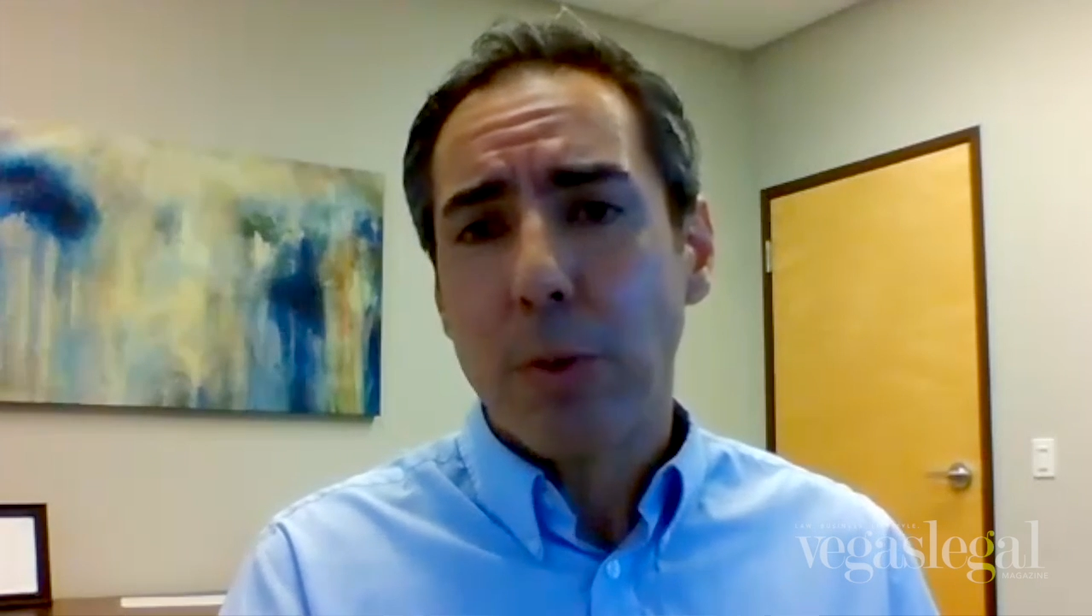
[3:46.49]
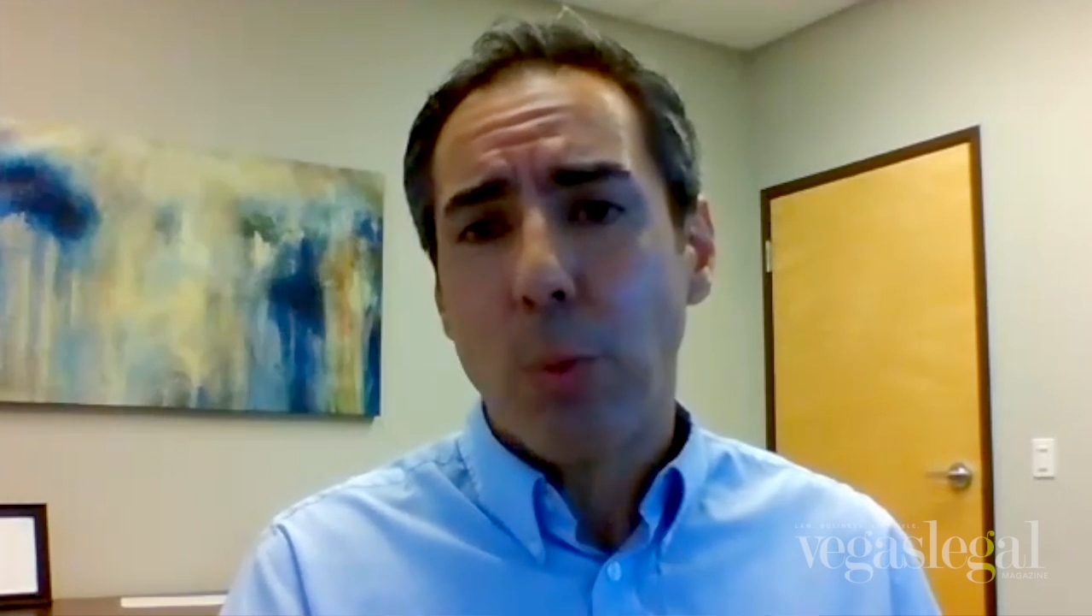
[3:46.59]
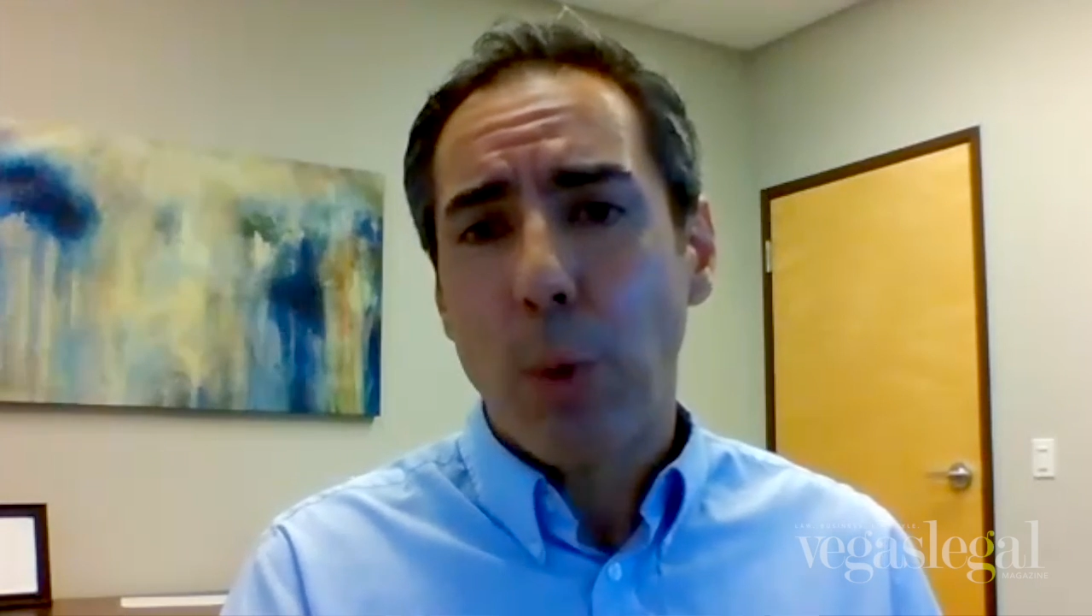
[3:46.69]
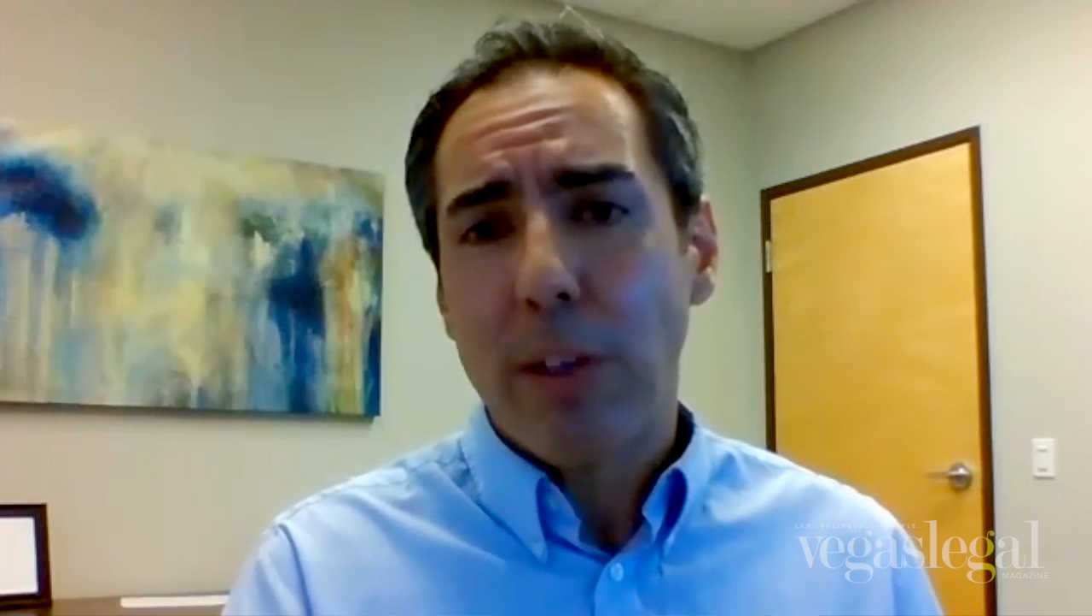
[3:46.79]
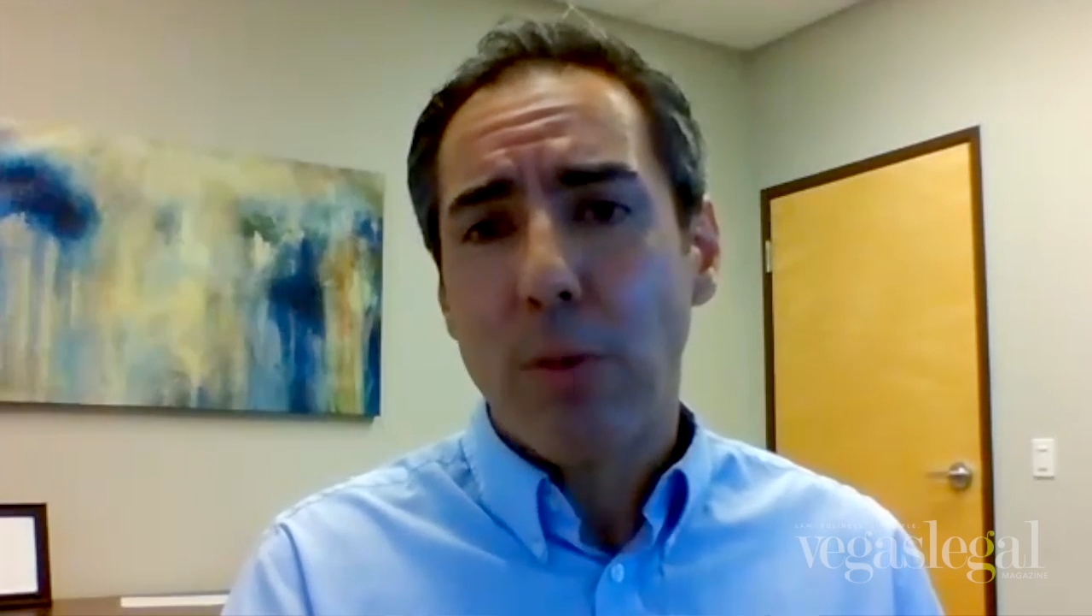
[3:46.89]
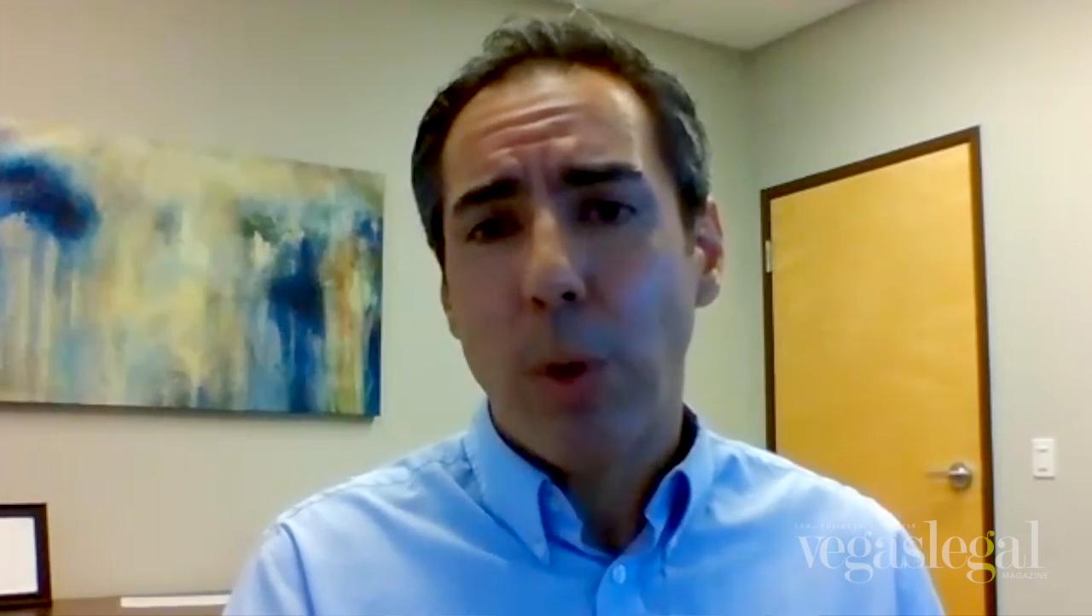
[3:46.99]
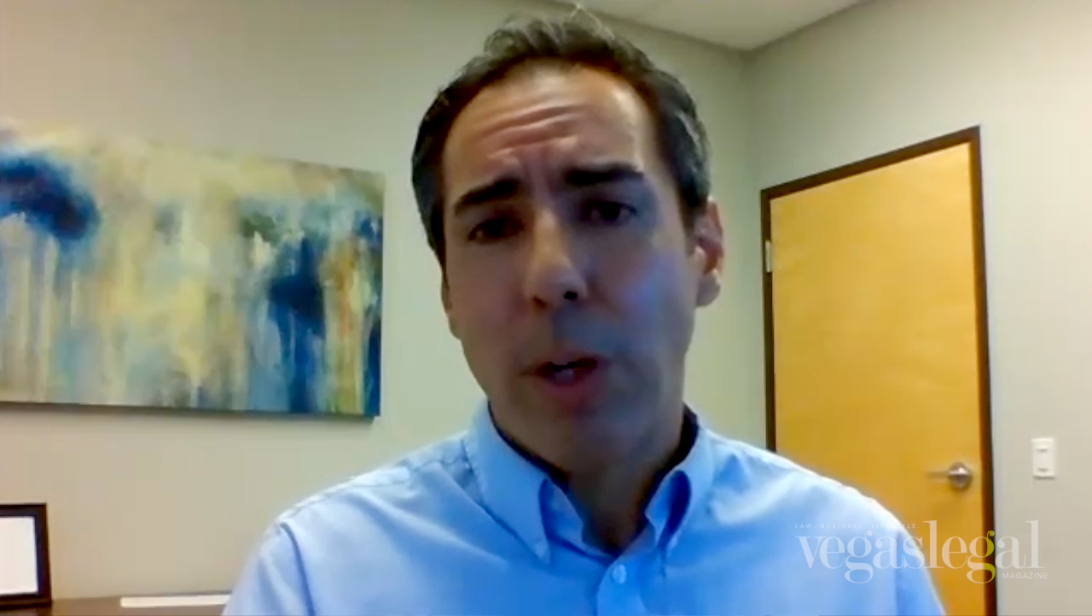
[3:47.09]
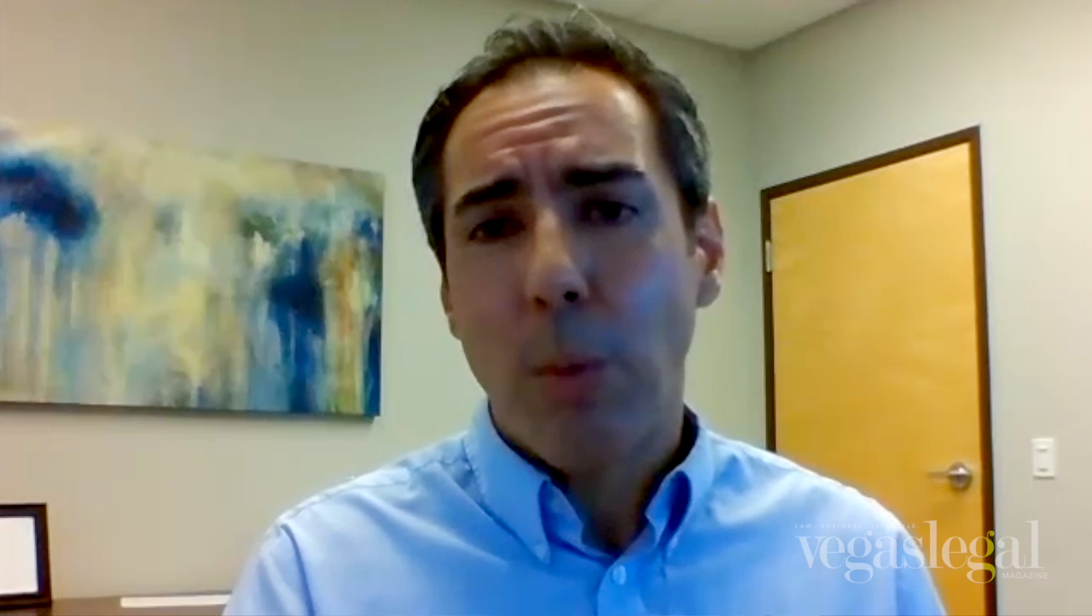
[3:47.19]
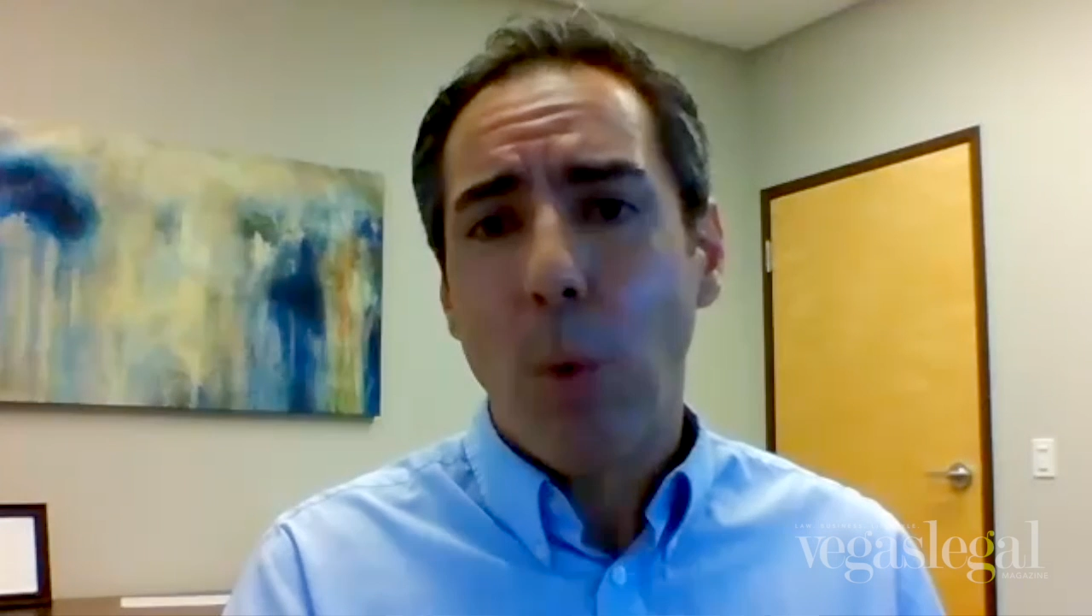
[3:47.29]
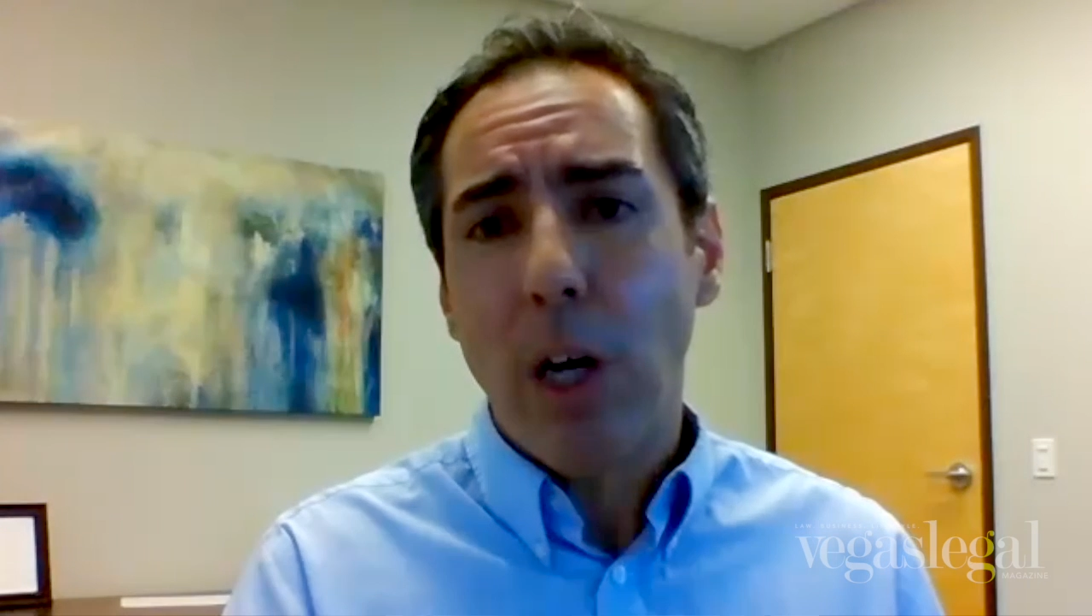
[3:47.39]

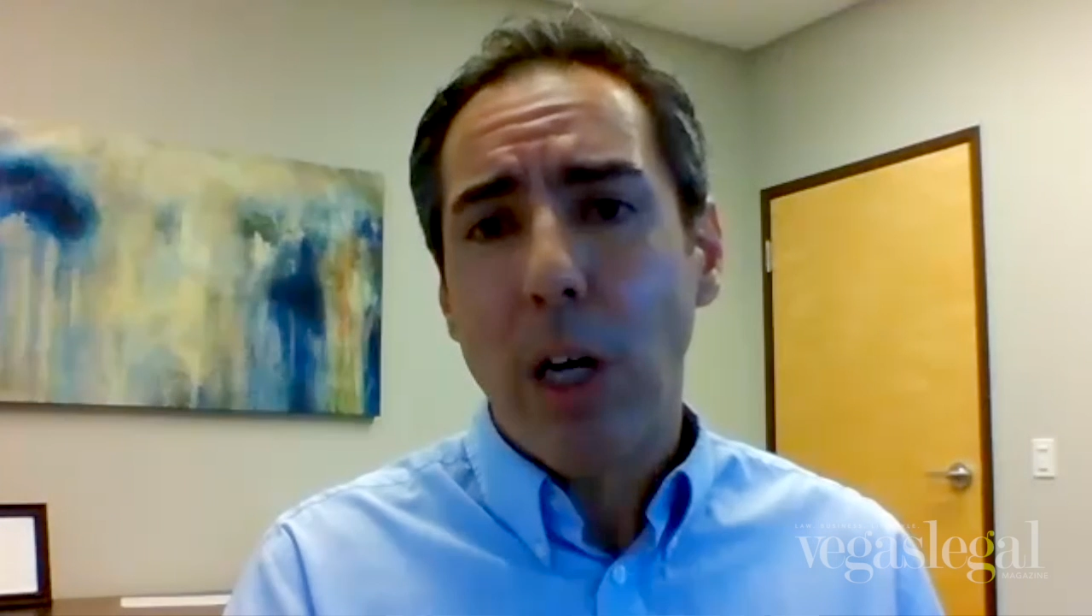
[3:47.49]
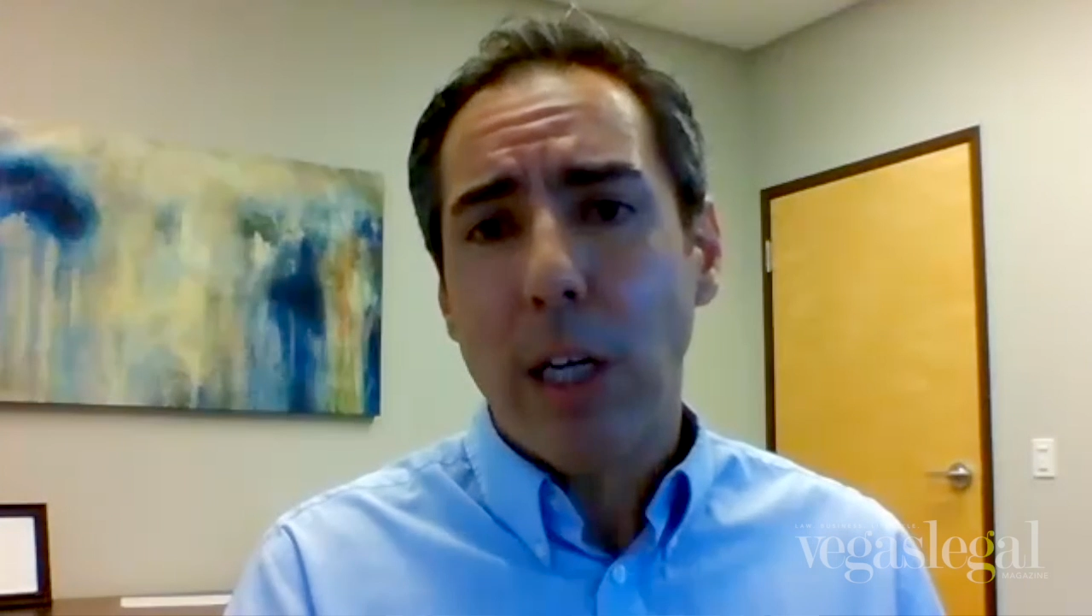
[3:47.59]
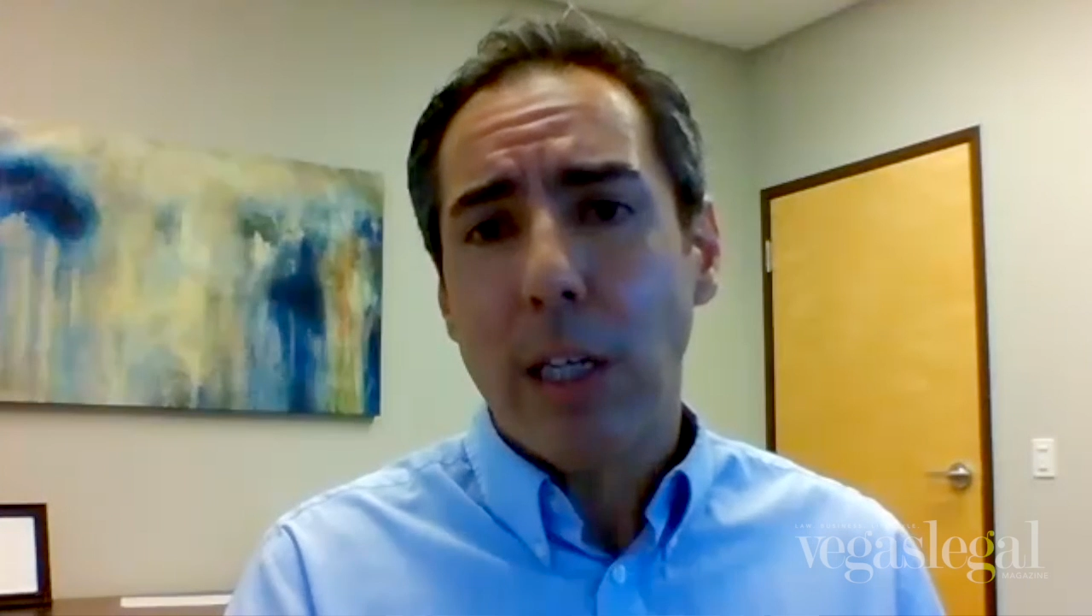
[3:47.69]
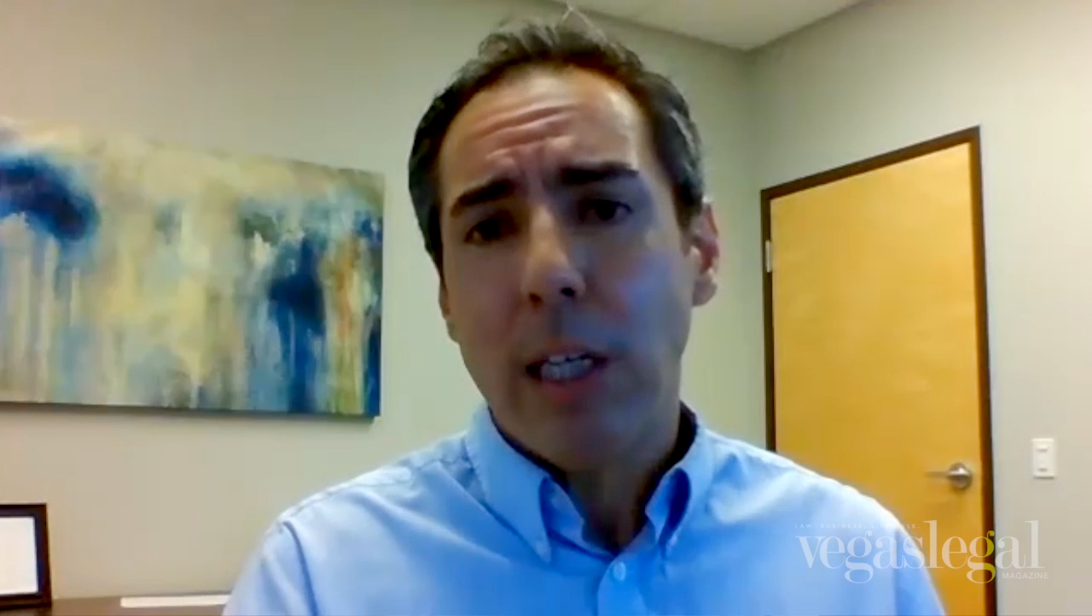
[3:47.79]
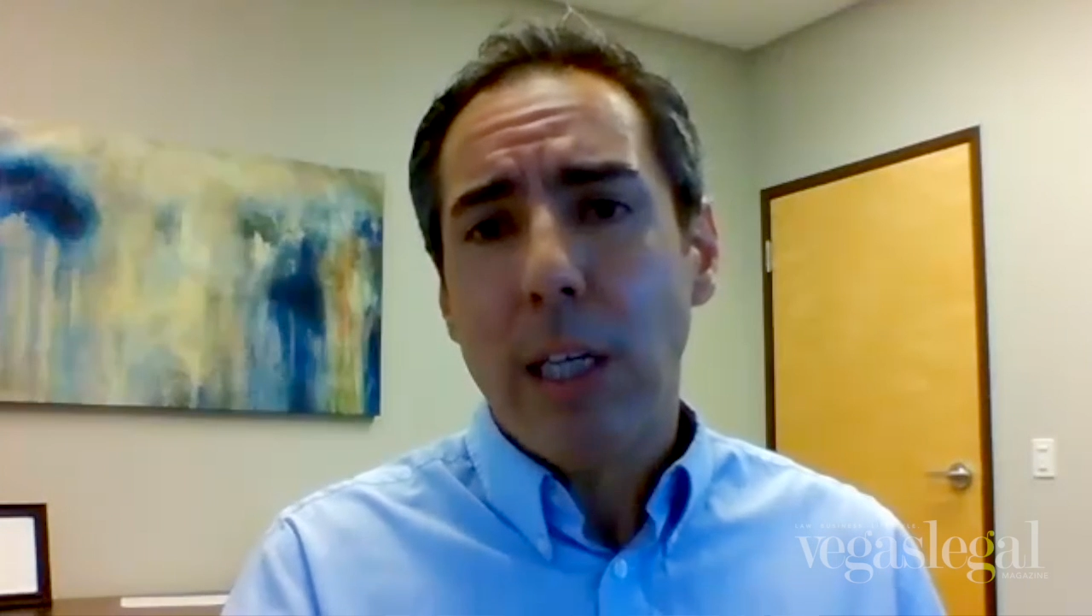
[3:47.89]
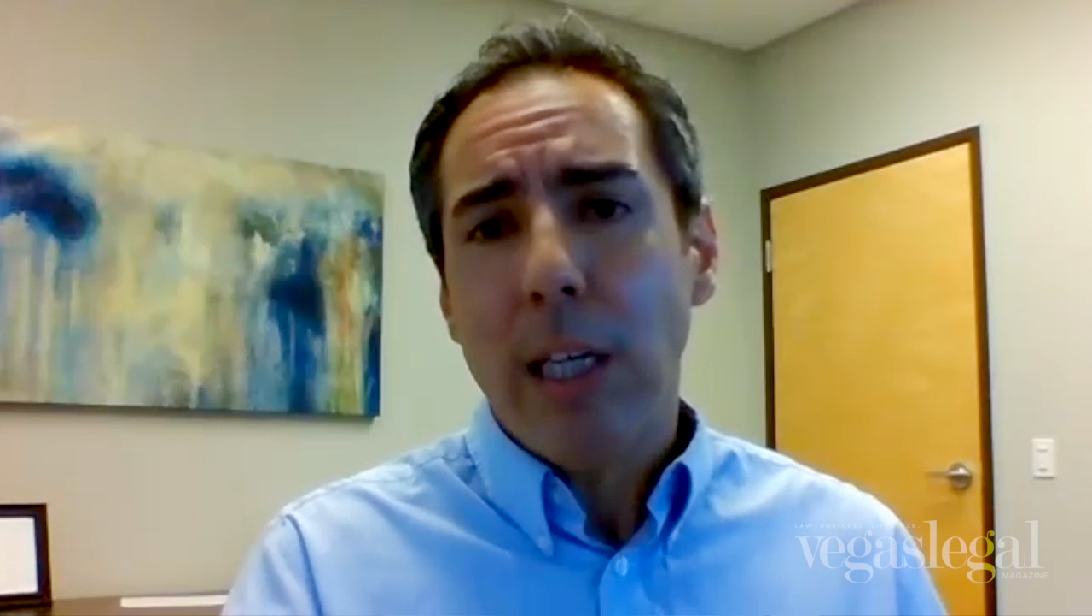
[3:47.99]
2021,